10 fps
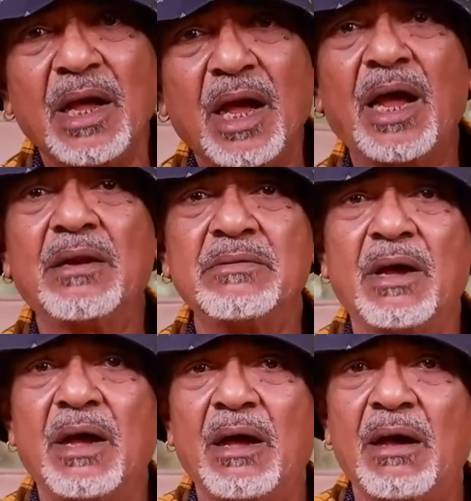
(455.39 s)

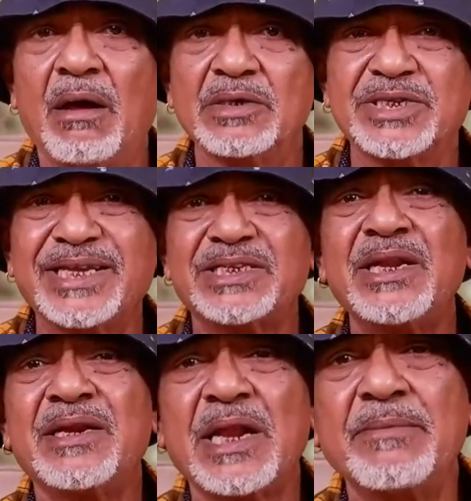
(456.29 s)
and
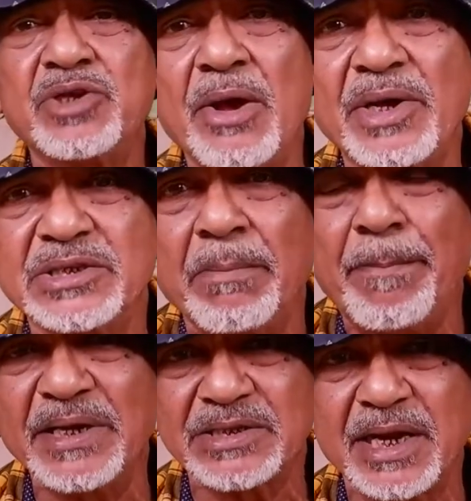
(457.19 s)
16 times I was the
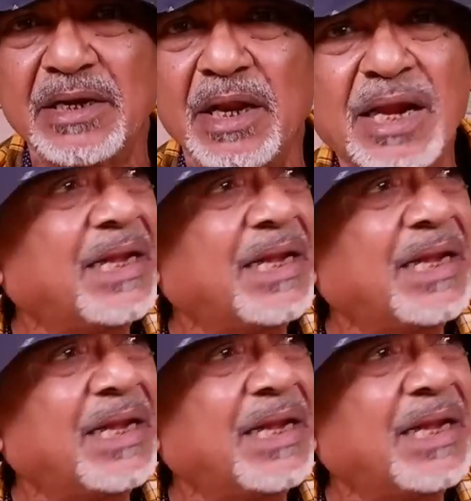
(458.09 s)
best handler.